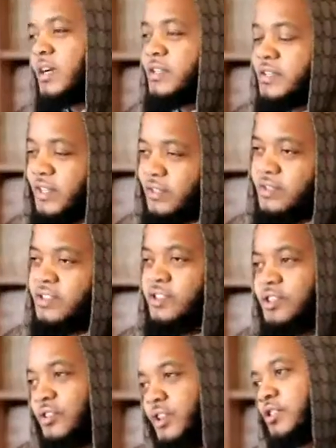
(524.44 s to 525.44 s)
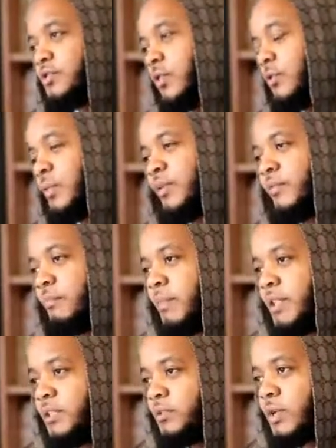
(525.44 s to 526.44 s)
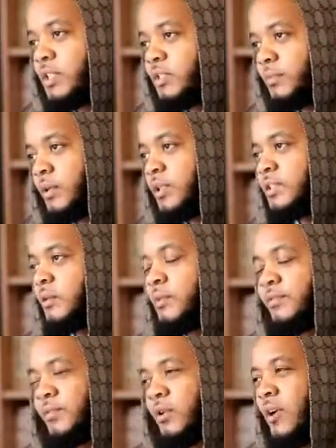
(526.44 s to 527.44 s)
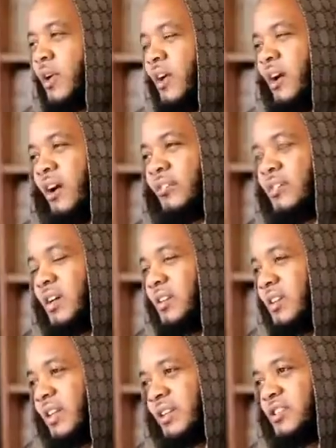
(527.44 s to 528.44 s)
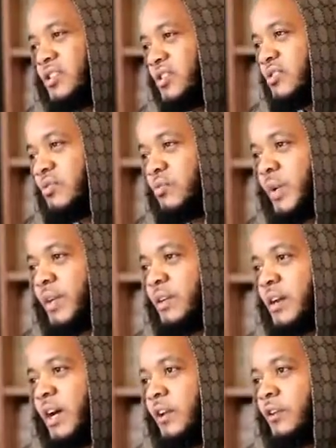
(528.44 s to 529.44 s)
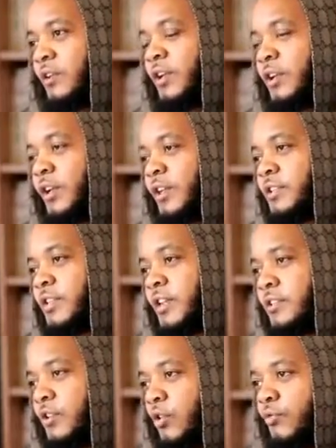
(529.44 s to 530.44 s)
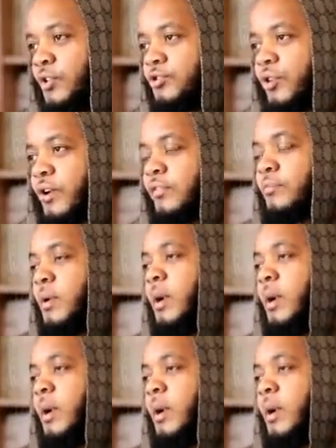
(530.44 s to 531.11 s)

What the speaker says: like I say, it just went from bad to worse, to be honest. I went for, it just went kind of into overdrive.